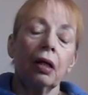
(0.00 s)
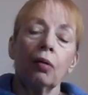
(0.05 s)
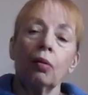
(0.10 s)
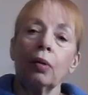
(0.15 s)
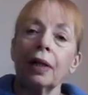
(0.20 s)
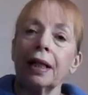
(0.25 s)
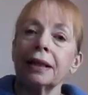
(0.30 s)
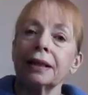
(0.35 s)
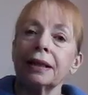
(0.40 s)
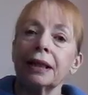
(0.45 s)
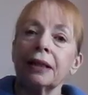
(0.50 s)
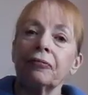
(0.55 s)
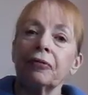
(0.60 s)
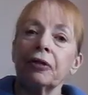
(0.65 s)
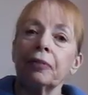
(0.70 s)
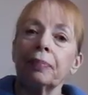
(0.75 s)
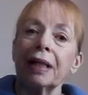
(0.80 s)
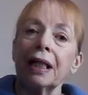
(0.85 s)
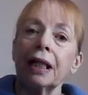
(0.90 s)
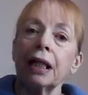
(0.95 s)
waited
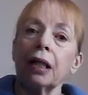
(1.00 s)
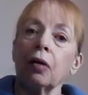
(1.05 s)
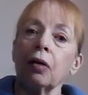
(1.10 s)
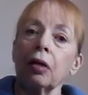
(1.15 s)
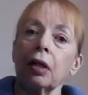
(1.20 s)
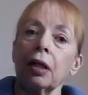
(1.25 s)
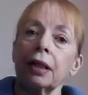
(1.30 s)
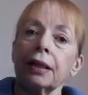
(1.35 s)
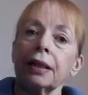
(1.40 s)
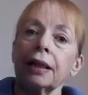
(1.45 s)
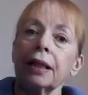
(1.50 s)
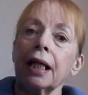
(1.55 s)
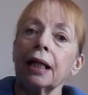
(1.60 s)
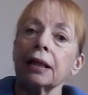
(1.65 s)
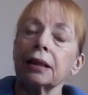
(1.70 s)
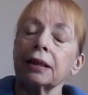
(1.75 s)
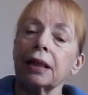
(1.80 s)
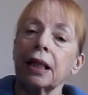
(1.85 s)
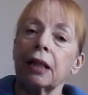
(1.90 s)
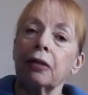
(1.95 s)
for a bit longer, then
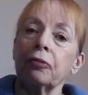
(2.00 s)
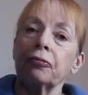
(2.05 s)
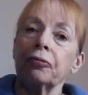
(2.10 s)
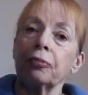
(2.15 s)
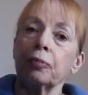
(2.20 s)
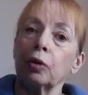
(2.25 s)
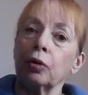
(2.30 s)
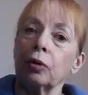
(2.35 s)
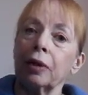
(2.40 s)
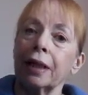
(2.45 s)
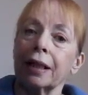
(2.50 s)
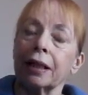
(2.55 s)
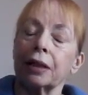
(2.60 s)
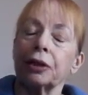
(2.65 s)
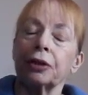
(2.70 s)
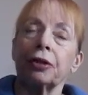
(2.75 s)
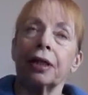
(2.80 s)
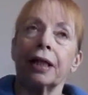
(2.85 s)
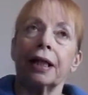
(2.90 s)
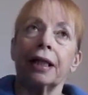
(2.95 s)
had to go for more
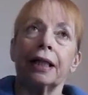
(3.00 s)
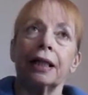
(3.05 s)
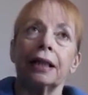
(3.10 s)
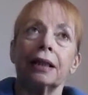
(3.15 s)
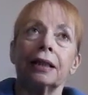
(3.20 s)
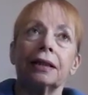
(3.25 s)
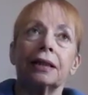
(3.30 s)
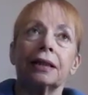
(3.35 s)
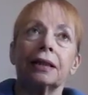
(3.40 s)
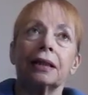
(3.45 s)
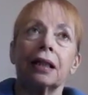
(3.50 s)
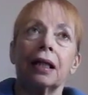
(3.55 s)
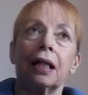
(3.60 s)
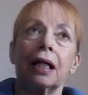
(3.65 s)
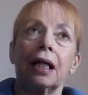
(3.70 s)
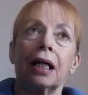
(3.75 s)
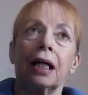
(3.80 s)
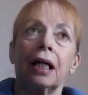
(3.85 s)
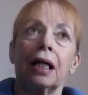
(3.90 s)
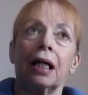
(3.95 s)
x-rays
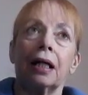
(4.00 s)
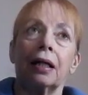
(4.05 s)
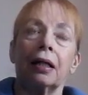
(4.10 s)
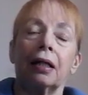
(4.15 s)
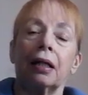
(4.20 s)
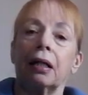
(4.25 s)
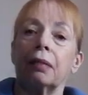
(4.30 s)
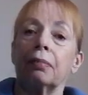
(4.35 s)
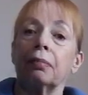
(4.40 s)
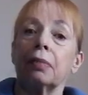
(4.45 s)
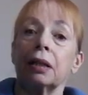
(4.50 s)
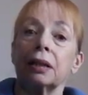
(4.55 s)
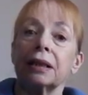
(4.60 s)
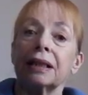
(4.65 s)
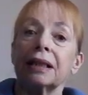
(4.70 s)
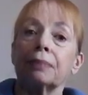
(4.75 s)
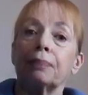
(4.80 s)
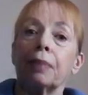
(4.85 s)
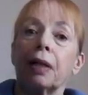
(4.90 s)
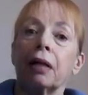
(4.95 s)
on my
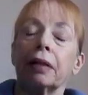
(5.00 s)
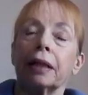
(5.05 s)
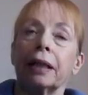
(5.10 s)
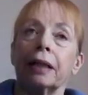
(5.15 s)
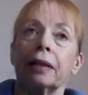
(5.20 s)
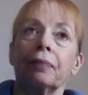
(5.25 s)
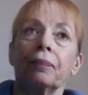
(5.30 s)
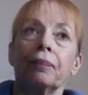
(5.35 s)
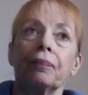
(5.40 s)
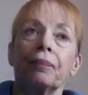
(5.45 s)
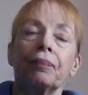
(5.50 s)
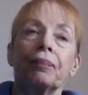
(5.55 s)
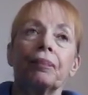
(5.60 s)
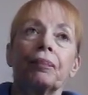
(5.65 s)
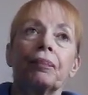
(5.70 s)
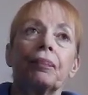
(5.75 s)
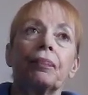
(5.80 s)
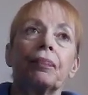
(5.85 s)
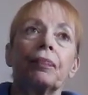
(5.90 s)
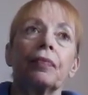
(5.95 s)
spine.
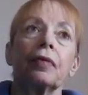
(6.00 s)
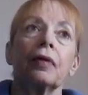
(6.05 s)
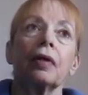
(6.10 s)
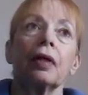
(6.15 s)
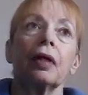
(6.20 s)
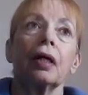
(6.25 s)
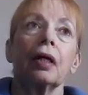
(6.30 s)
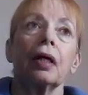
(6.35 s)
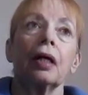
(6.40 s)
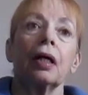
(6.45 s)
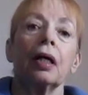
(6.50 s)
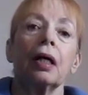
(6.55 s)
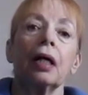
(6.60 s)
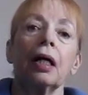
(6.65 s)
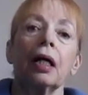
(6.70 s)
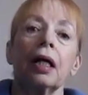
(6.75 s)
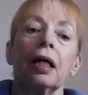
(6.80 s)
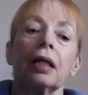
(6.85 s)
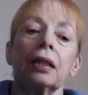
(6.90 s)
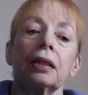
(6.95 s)

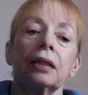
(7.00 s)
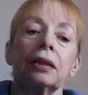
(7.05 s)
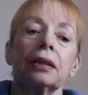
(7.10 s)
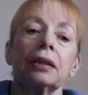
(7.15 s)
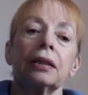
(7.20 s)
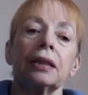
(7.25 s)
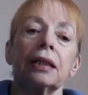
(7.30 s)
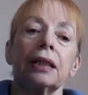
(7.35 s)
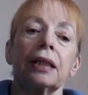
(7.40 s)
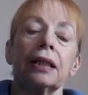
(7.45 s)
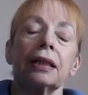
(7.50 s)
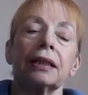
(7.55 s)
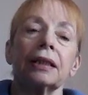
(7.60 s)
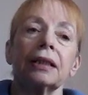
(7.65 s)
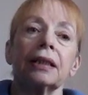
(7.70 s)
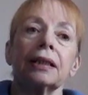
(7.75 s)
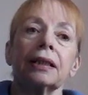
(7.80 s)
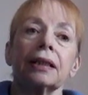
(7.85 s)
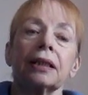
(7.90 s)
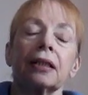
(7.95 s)
And
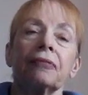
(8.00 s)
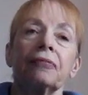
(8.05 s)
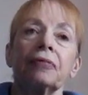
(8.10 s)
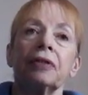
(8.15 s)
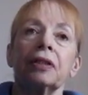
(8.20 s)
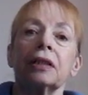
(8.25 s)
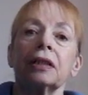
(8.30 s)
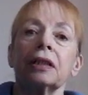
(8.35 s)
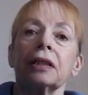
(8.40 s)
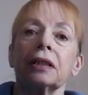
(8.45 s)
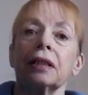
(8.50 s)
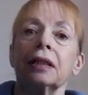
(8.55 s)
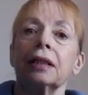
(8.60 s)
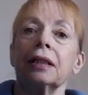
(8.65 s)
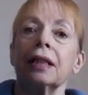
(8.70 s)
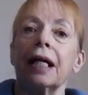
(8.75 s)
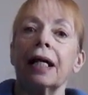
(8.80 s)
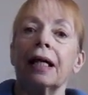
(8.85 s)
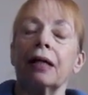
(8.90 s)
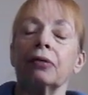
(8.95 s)
it's discovered
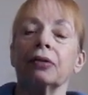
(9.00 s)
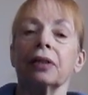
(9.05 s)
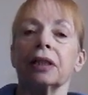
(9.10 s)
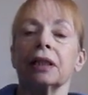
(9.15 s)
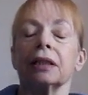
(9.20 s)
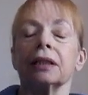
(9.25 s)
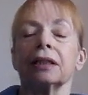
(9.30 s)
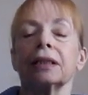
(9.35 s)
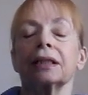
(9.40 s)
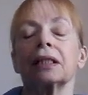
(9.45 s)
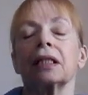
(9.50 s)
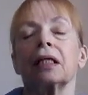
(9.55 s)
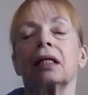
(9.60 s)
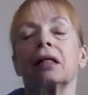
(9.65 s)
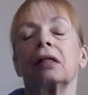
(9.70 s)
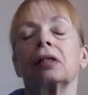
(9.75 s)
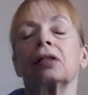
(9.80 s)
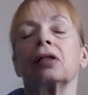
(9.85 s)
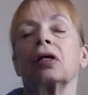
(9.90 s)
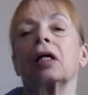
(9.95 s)
now that
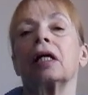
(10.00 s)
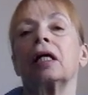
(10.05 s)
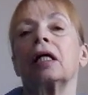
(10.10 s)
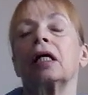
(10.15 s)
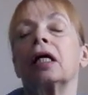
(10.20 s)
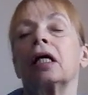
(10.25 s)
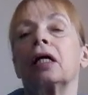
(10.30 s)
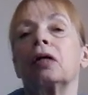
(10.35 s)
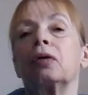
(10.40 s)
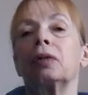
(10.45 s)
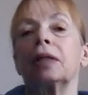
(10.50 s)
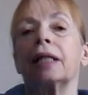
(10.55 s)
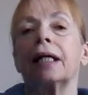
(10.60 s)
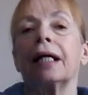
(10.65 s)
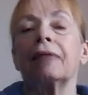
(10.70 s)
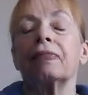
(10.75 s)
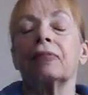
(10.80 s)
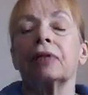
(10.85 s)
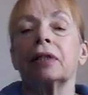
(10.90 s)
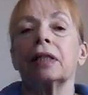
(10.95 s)
I not only
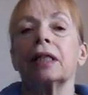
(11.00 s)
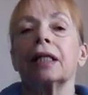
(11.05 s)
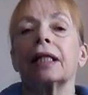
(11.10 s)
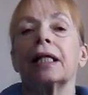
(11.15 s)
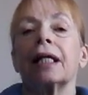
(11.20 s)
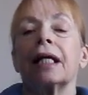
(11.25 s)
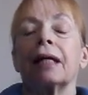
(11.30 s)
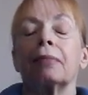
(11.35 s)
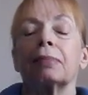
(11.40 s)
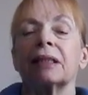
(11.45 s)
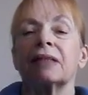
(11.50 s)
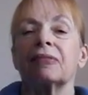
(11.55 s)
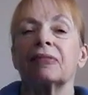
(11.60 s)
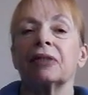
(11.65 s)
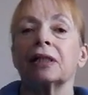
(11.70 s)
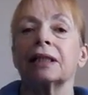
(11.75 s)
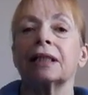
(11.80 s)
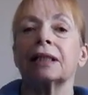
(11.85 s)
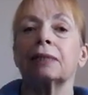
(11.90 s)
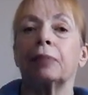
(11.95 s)
have the collapsed
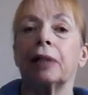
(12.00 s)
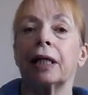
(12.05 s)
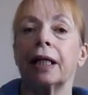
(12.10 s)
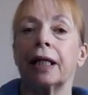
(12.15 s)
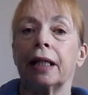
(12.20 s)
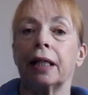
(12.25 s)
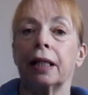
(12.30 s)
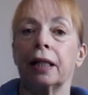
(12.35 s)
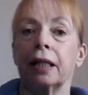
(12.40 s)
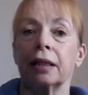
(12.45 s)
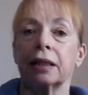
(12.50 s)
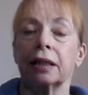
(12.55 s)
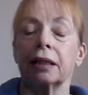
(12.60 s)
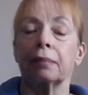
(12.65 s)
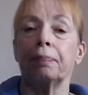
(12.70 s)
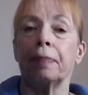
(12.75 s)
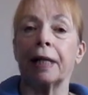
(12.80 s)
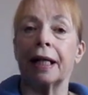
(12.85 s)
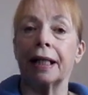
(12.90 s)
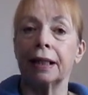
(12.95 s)
vertebrae at the
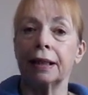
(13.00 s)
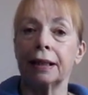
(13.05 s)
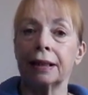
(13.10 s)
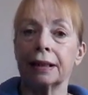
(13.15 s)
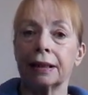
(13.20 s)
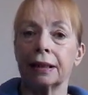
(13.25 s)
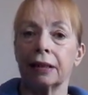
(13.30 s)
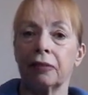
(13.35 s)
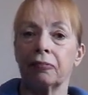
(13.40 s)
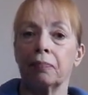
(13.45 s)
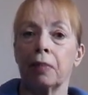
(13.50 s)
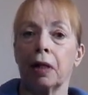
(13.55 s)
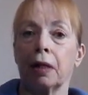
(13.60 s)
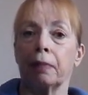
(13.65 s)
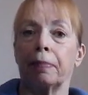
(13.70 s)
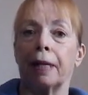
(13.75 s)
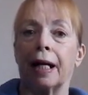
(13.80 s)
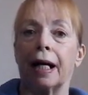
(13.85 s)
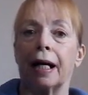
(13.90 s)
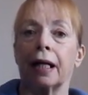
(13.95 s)
base of
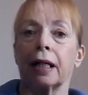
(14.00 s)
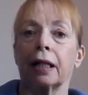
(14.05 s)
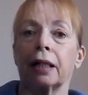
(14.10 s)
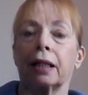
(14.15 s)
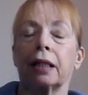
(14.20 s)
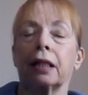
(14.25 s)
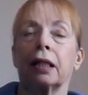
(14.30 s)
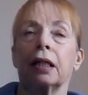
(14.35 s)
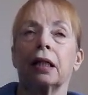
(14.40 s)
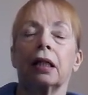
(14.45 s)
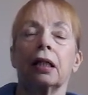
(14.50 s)
my back,